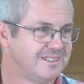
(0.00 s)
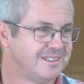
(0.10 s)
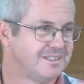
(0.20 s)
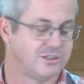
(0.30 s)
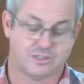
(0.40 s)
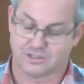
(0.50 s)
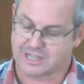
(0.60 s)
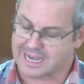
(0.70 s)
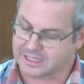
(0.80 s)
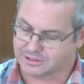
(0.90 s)
It's
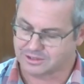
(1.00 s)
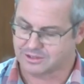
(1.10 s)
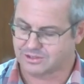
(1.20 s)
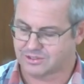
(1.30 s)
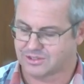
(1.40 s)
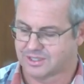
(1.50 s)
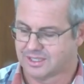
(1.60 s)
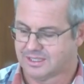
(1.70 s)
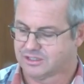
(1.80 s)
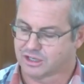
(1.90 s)
disastrous.
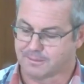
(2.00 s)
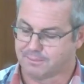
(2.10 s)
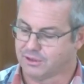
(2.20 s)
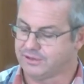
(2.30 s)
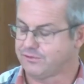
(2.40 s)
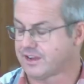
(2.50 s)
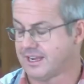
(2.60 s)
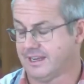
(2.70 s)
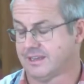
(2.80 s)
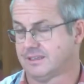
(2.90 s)
It's a complete
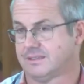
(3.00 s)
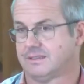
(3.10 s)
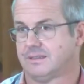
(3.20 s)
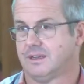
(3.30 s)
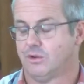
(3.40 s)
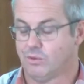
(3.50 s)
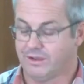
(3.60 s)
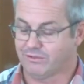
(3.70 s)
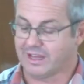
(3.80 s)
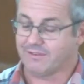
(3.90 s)
failure.
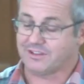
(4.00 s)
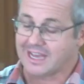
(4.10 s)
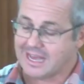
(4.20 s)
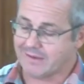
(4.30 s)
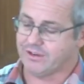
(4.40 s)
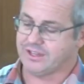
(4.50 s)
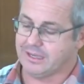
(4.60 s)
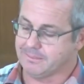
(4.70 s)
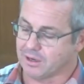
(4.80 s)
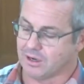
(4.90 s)
We've left
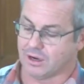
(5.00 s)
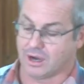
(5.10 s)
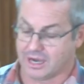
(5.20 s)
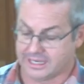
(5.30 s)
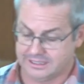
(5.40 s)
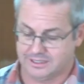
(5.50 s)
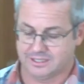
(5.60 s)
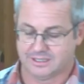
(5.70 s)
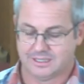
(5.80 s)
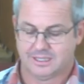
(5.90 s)
everything behind
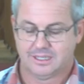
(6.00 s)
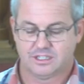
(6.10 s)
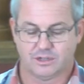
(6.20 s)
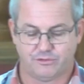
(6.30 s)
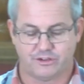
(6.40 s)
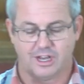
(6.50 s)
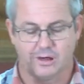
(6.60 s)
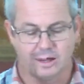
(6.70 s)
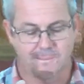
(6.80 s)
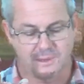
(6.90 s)
to
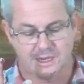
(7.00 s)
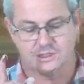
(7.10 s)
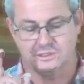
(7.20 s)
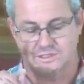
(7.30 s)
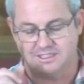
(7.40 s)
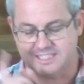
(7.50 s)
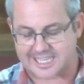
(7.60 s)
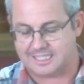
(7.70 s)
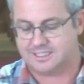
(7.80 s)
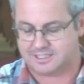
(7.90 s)
follow a bloke who's
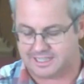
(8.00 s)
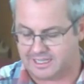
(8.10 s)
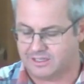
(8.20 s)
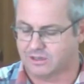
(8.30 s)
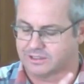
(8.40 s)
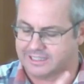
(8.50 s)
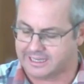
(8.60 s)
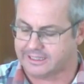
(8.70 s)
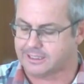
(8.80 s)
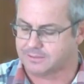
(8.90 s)
dead set on
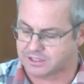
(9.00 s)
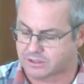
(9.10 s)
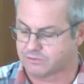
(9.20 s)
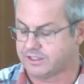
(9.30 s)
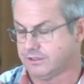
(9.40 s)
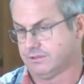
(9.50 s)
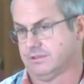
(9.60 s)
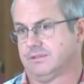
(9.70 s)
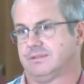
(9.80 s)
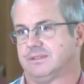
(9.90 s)
getting himself killed.
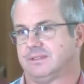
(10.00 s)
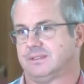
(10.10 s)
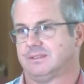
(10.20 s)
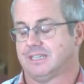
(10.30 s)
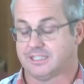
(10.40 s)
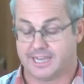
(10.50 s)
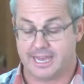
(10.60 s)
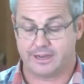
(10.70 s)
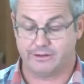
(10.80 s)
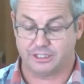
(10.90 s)
That's
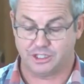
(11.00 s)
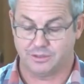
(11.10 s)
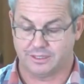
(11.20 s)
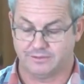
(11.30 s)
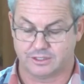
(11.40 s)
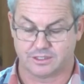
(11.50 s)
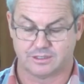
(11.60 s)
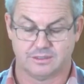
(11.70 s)
counterintuitive, isn't it?